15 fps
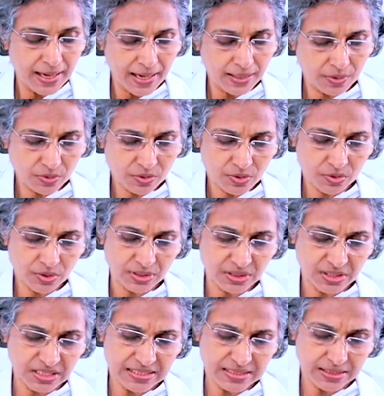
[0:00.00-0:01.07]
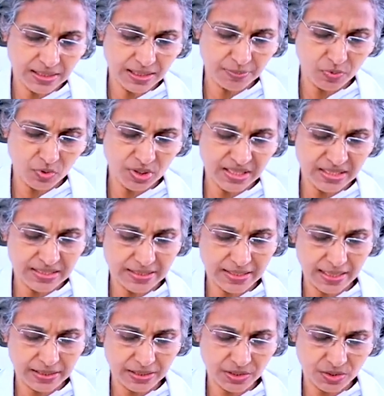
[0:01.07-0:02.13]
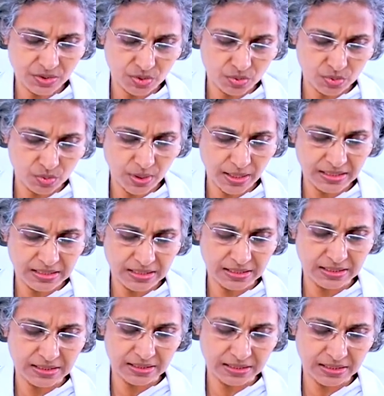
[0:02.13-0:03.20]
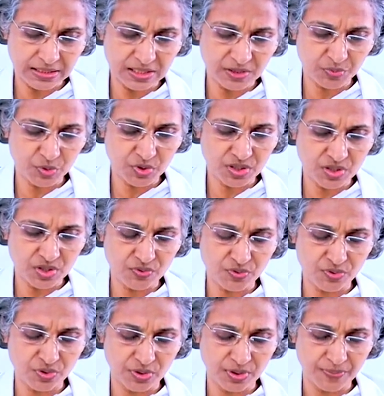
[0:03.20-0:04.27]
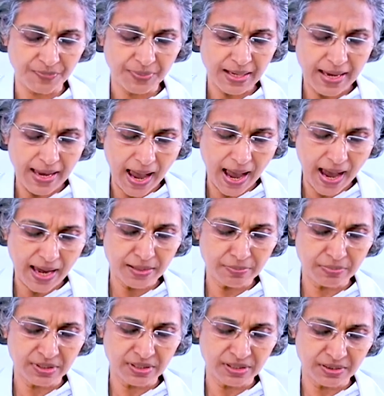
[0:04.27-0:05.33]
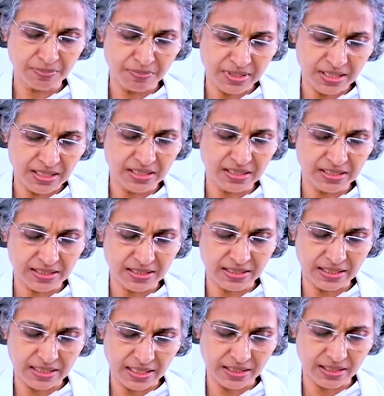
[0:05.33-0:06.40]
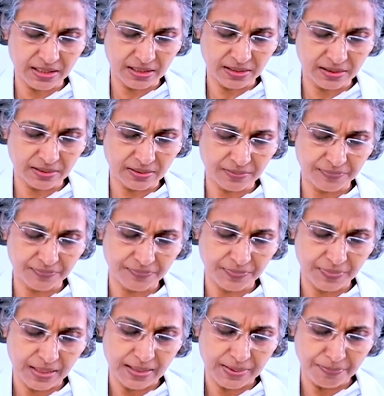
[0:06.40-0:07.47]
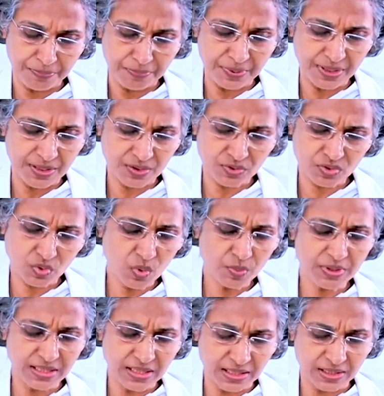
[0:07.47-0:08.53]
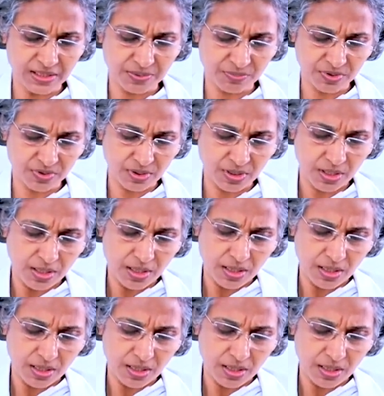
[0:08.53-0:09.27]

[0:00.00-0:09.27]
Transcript: And also she's body is reacting to IgG is positive for almond, beans, egg, pea, so many items,